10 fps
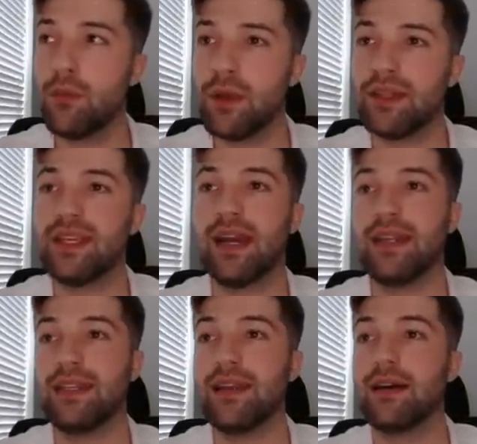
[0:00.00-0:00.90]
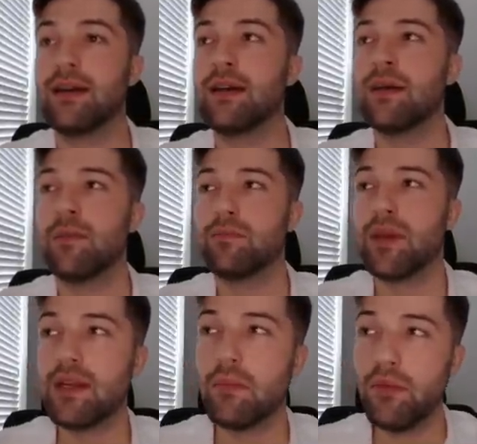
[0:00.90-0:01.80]
with the idea.
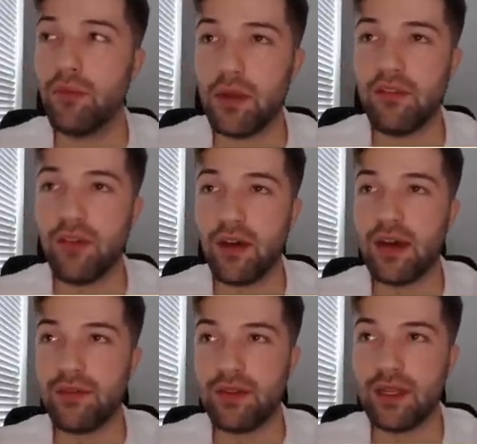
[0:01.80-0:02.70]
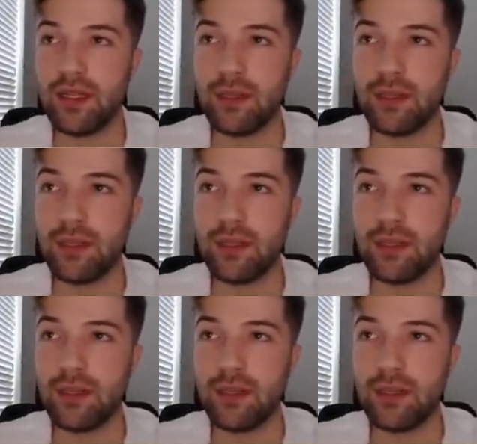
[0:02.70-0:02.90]
Pick number 45.